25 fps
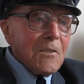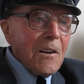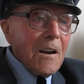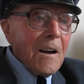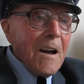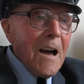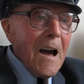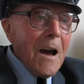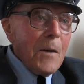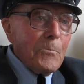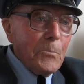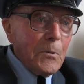
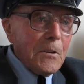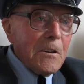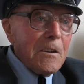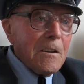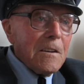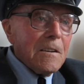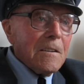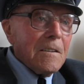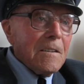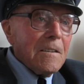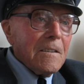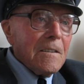
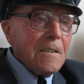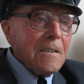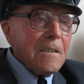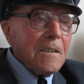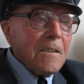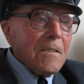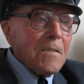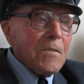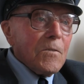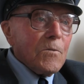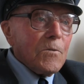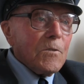happy
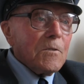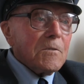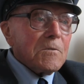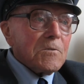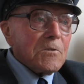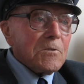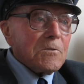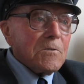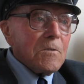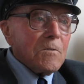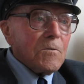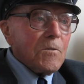that
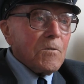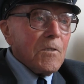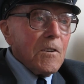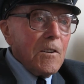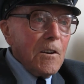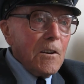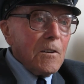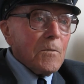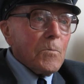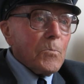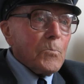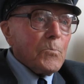
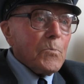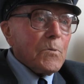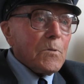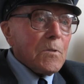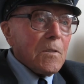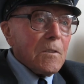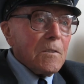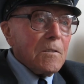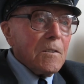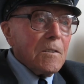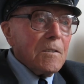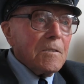
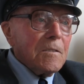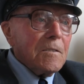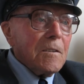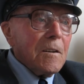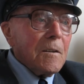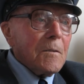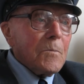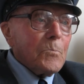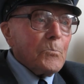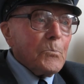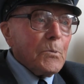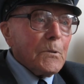
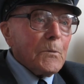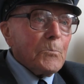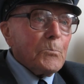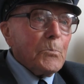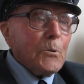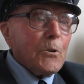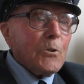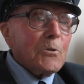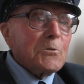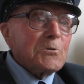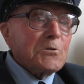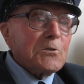the
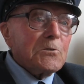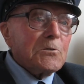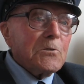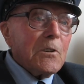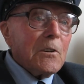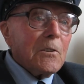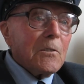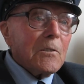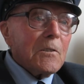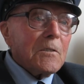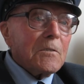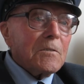
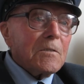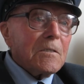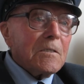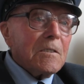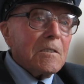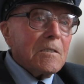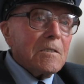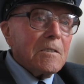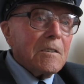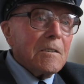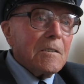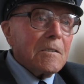personnel at
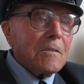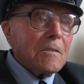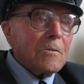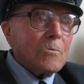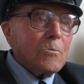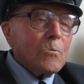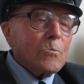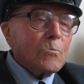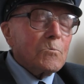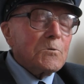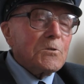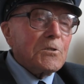the
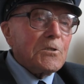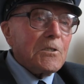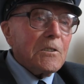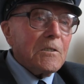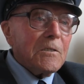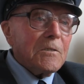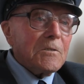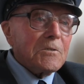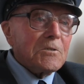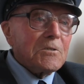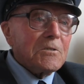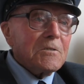Horn
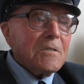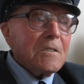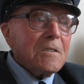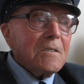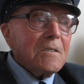Church